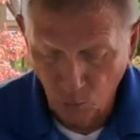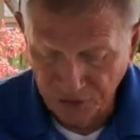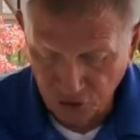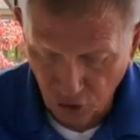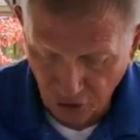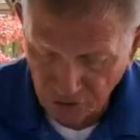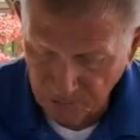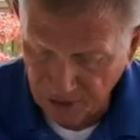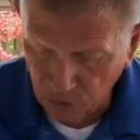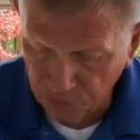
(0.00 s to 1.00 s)
We talked
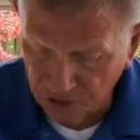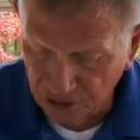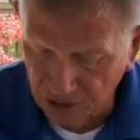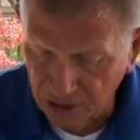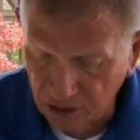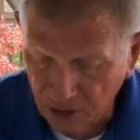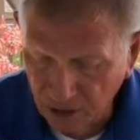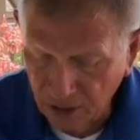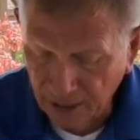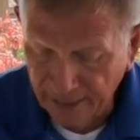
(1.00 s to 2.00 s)
about the
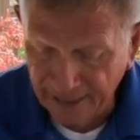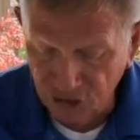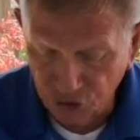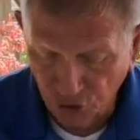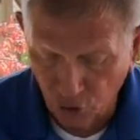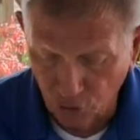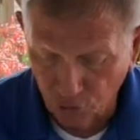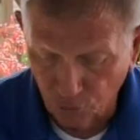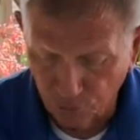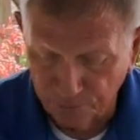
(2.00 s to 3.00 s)
Asian
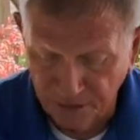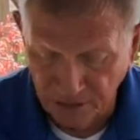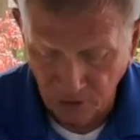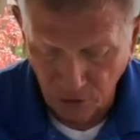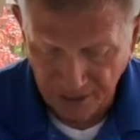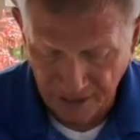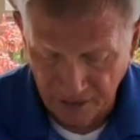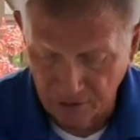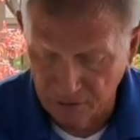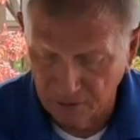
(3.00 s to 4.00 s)
longhorn beetle in
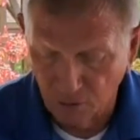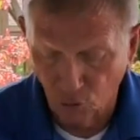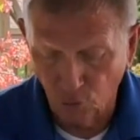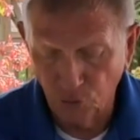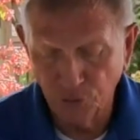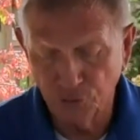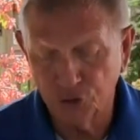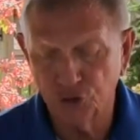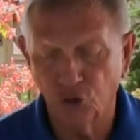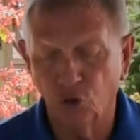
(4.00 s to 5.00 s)
an earlier
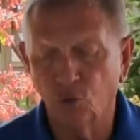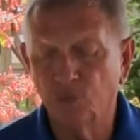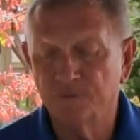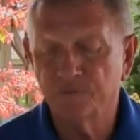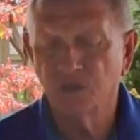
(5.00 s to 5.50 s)
show.